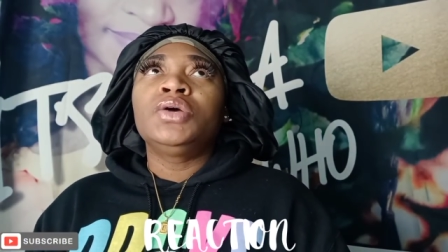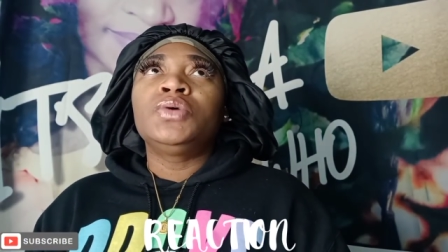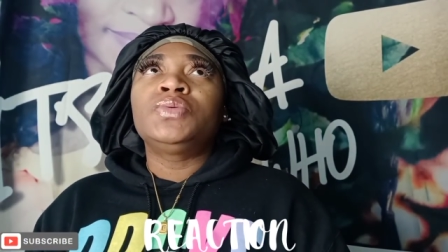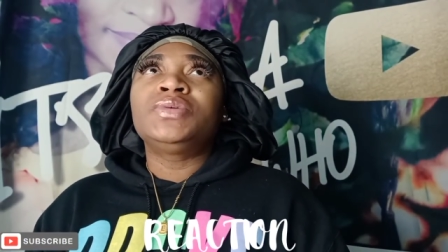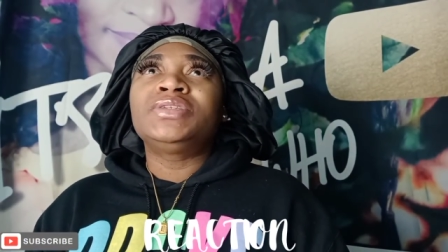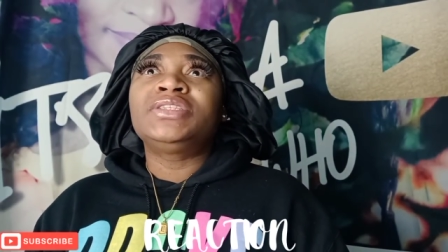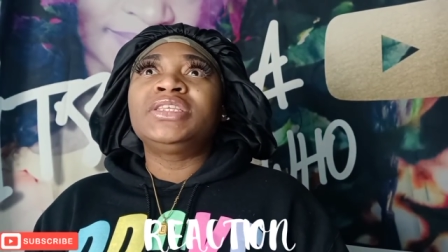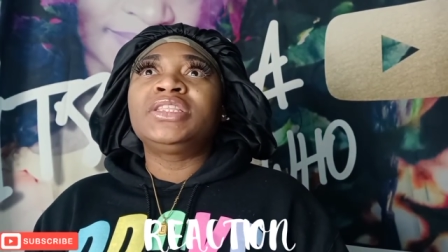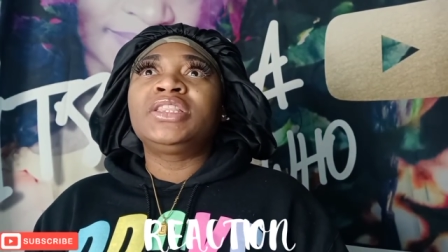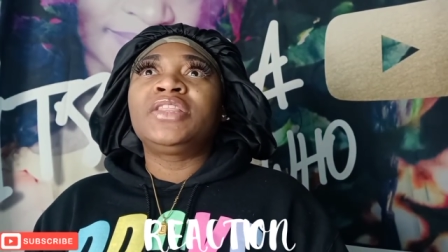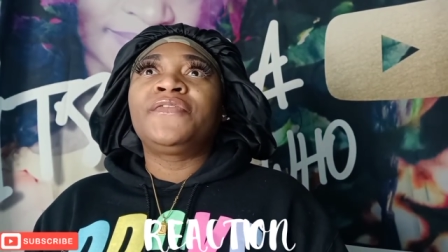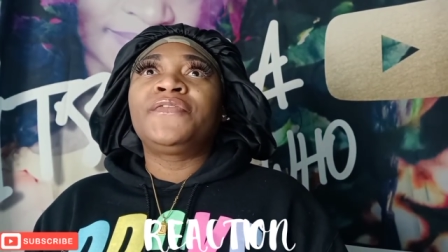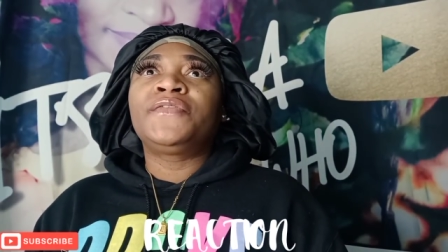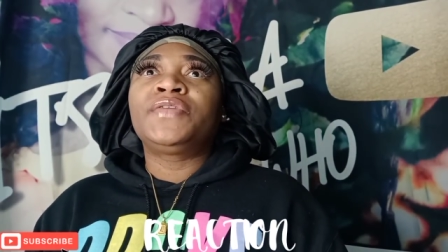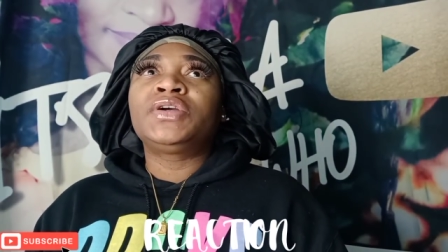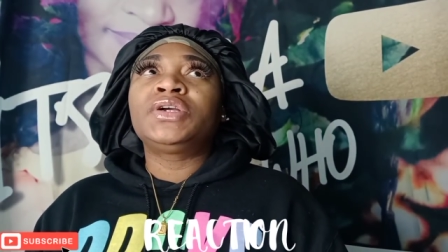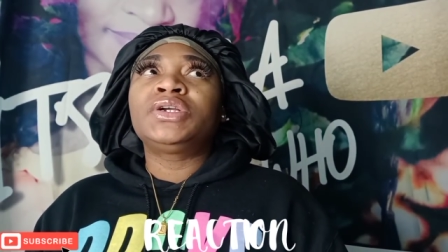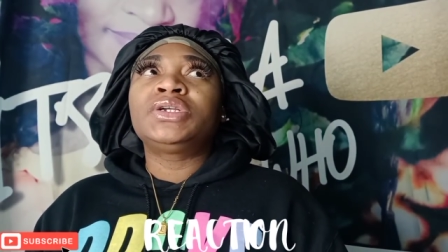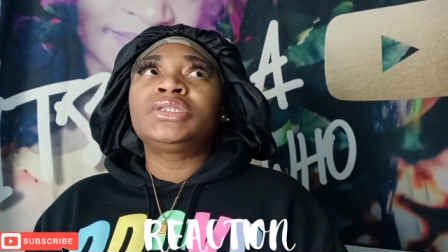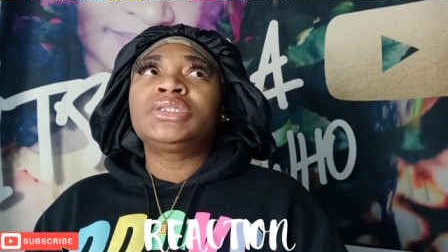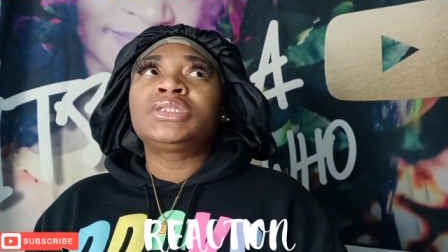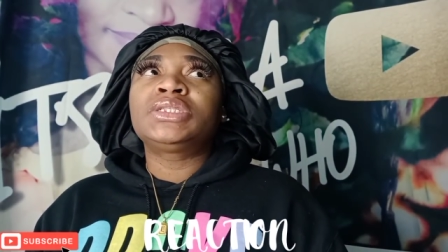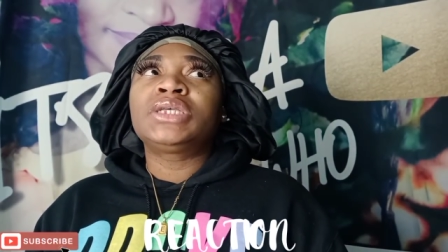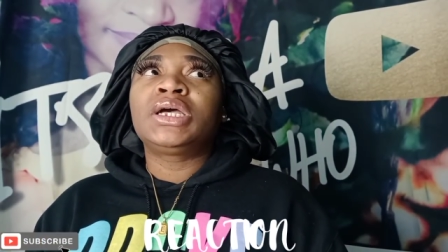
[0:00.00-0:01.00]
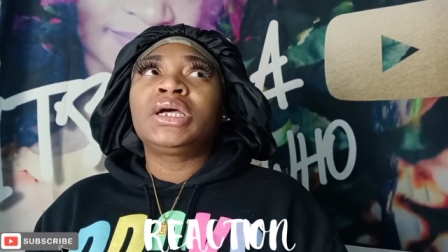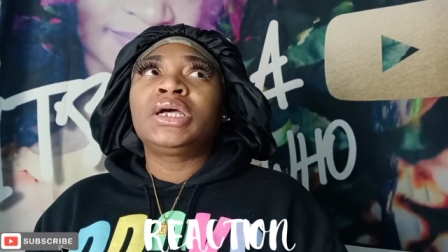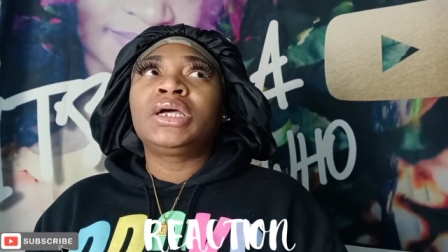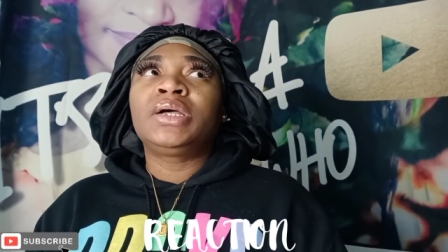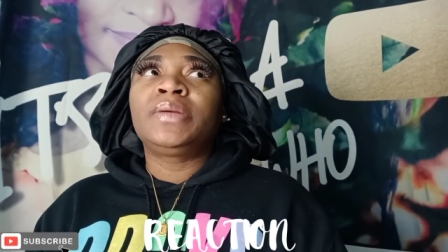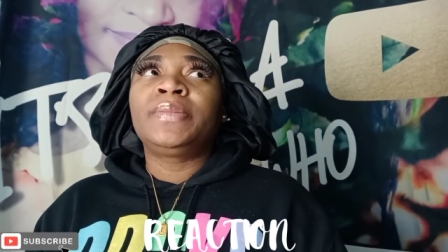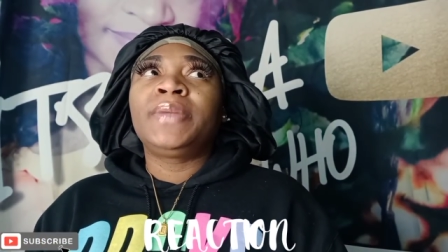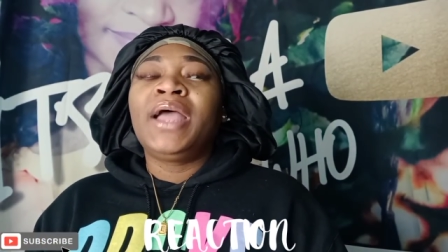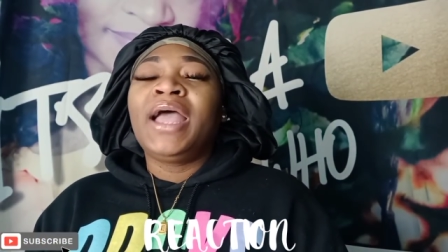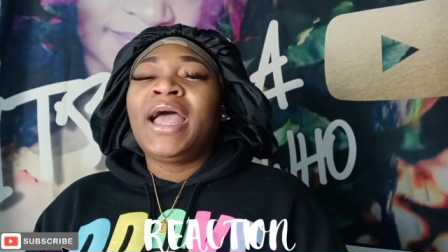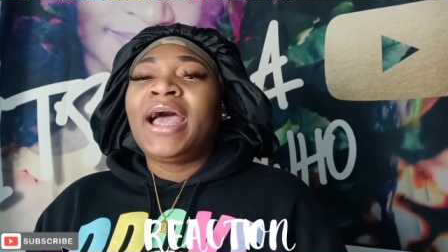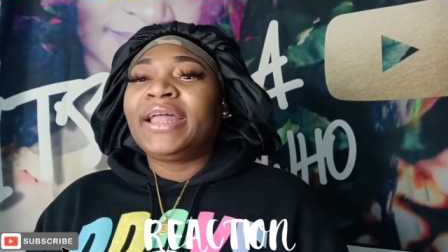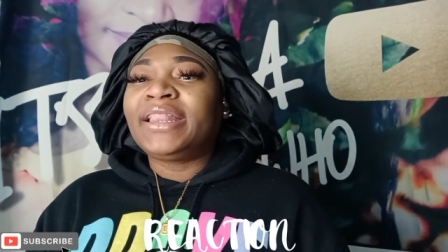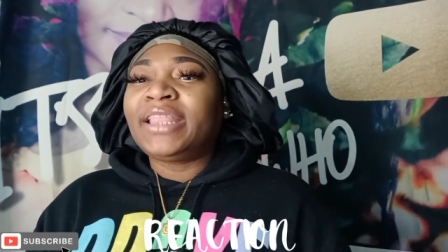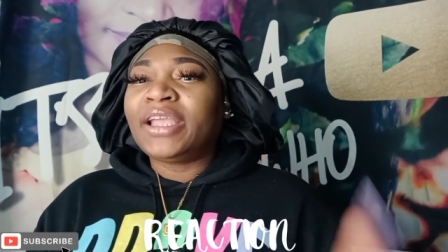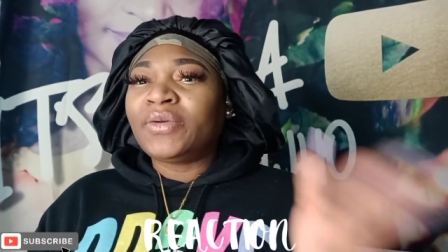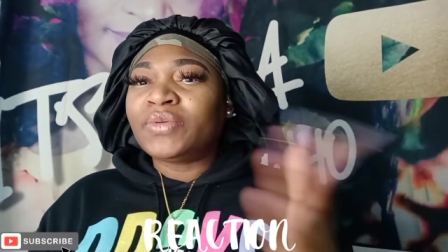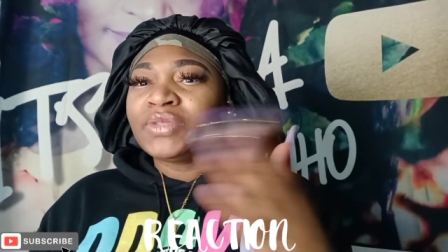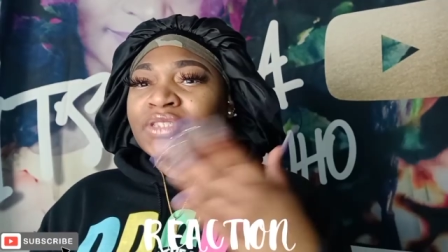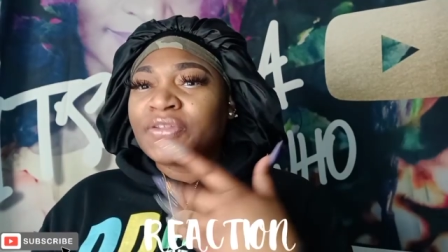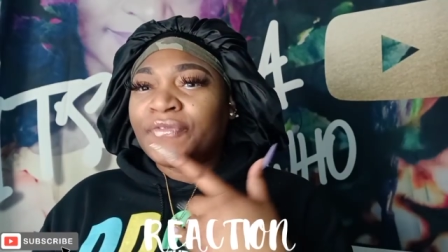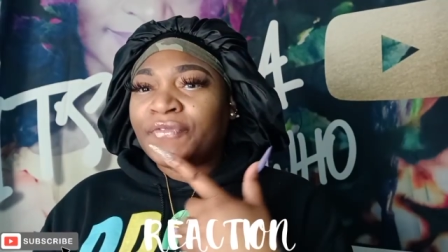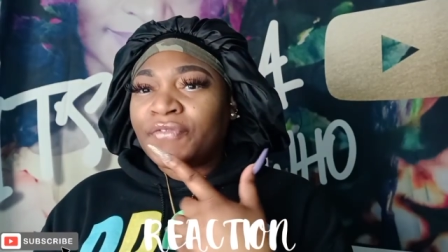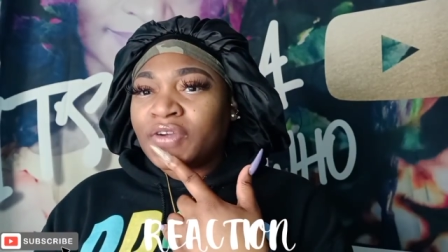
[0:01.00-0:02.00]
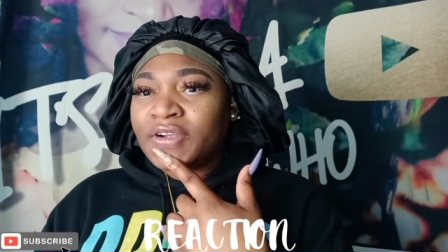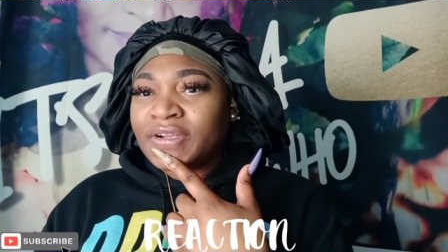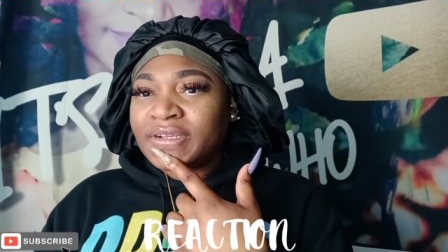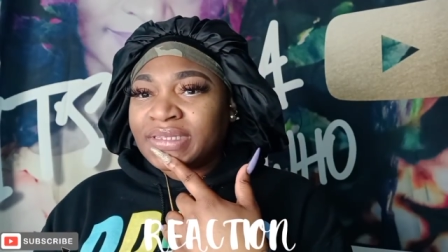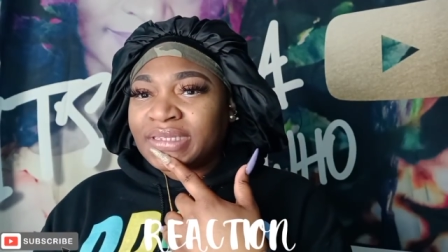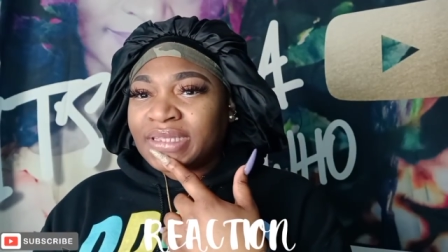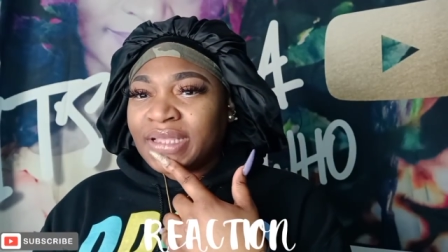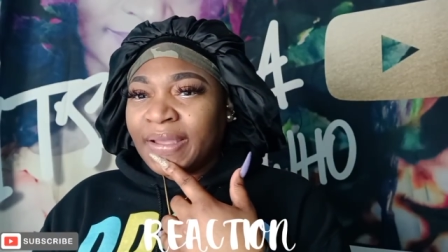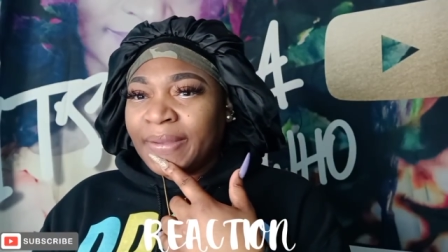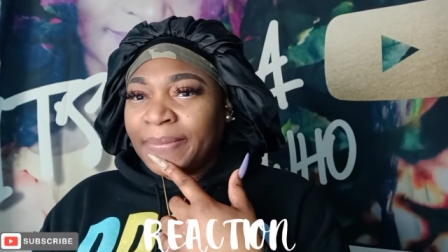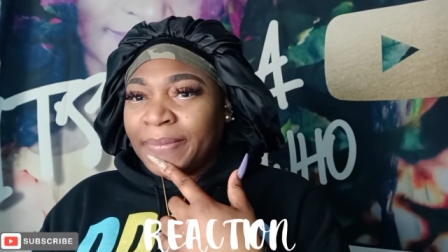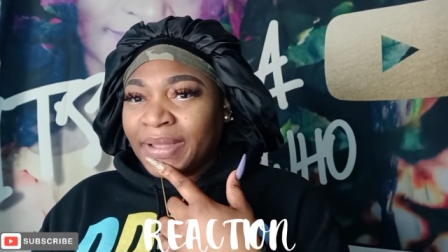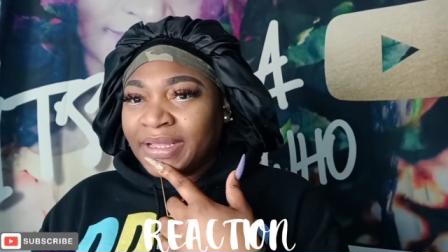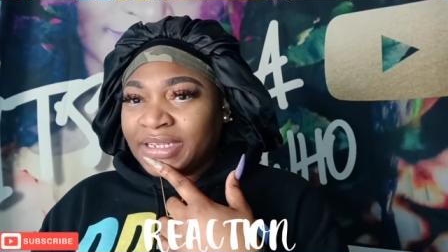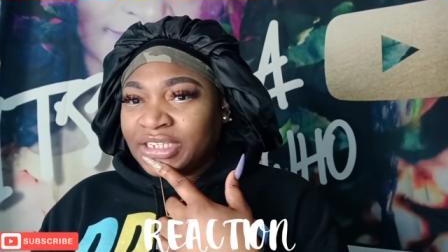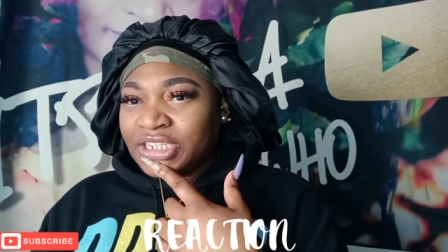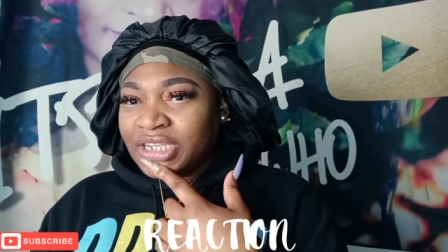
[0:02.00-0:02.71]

was it the first time? I think it was the first time my